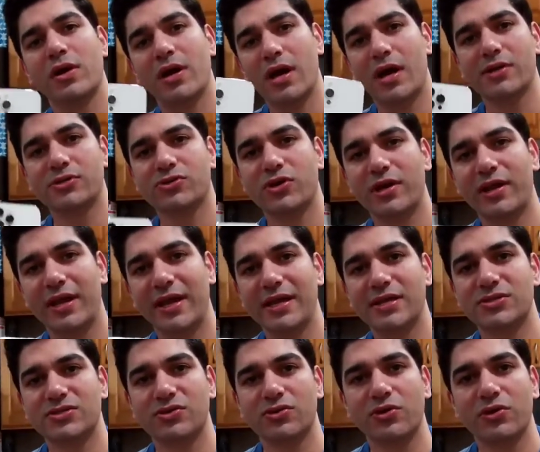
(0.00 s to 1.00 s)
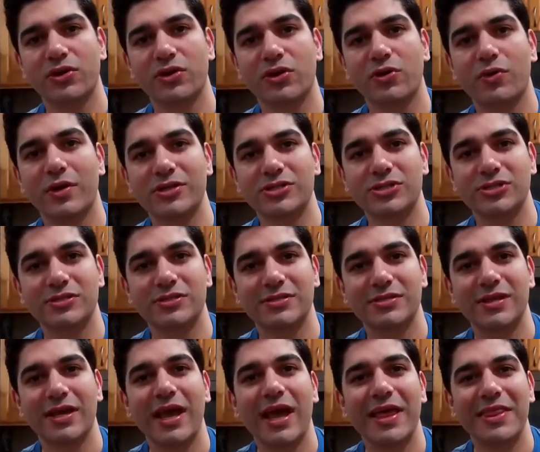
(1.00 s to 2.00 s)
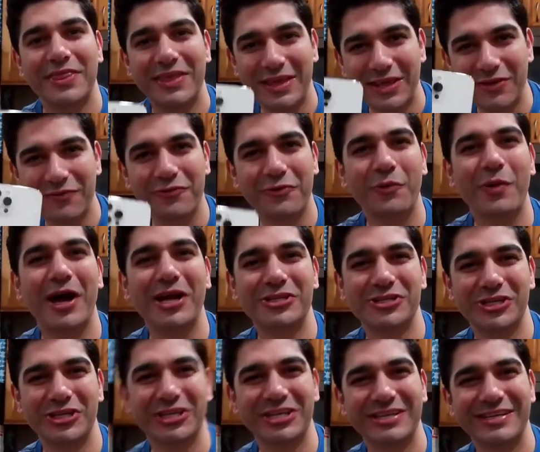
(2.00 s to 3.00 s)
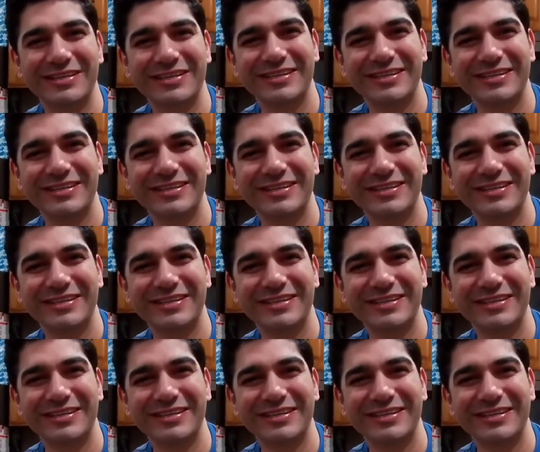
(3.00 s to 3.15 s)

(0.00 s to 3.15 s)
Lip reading: I'll try to answer all your questions. And thank you for watching.